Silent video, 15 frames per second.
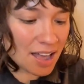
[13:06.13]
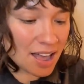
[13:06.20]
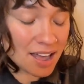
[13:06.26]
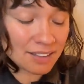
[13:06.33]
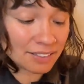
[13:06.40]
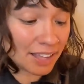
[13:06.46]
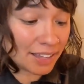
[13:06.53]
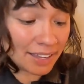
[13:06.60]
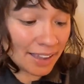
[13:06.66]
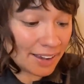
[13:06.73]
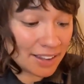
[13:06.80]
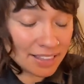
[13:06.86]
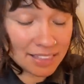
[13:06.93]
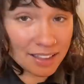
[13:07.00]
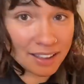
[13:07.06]
unlike
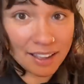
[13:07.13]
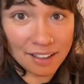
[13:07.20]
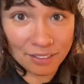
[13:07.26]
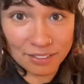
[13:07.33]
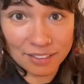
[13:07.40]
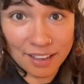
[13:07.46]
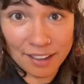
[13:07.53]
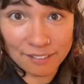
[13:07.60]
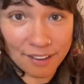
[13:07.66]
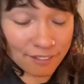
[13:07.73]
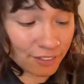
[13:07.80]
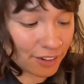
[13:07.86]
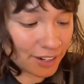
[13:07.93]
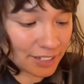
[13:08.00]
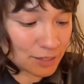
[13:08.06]
anything else I've
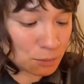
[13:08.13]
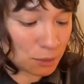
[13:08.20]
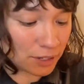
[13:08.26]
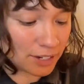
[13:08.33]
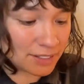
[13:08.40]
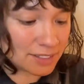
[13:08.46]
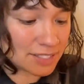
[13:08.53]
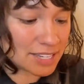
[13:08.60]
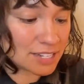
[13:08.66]
ever experienced.